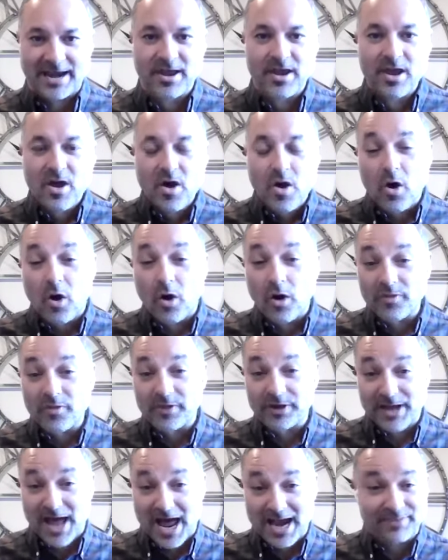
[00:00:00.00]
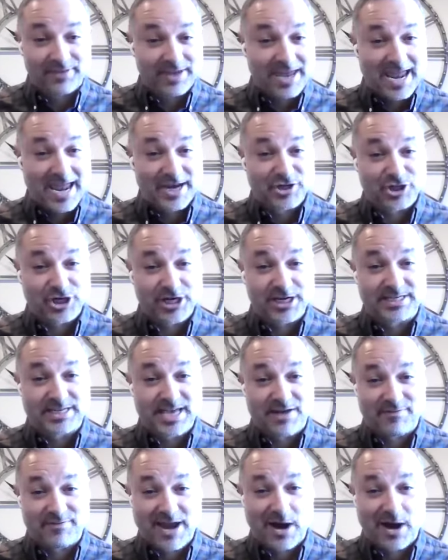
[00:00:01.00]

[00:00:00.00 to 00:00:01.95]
And a lot of the AGs